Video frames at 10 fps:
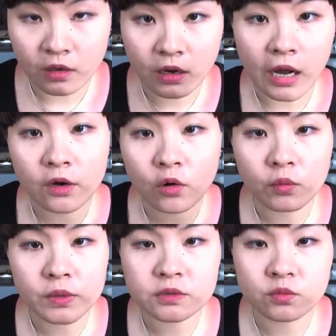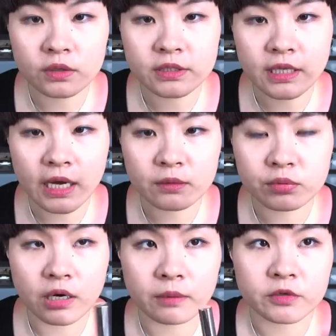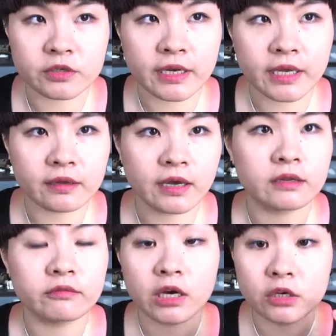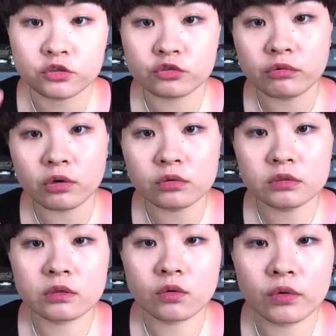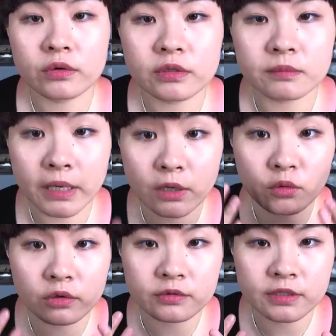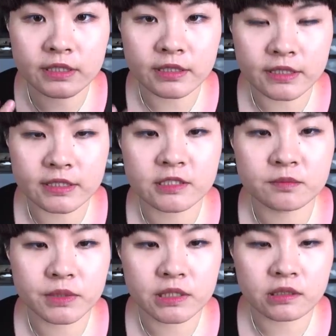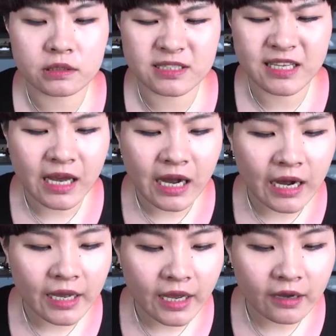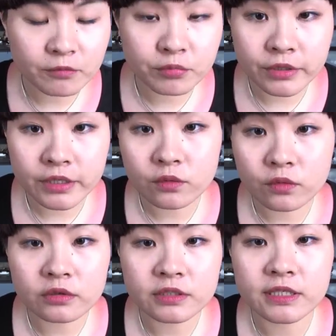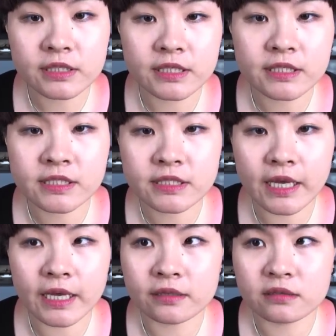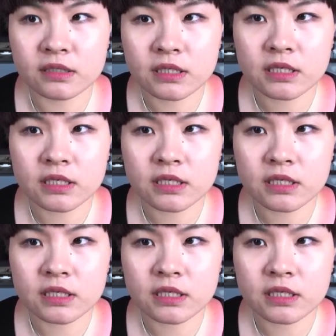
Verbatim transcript: I always want an eye primer that can kind of control the oil my oily lids, because I have pretty oily lids, and